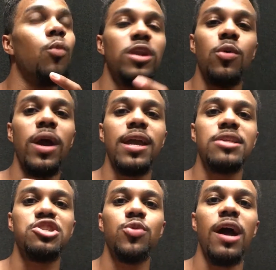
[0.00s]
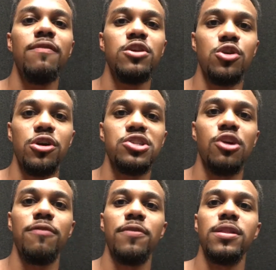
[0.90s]
when the weight gets too heavy, you're going to
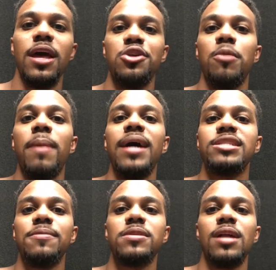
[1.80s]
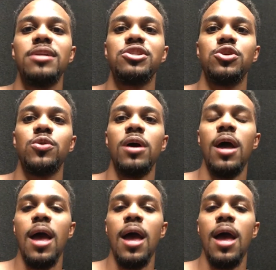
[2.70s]
start feeling that in your biceps a lot too.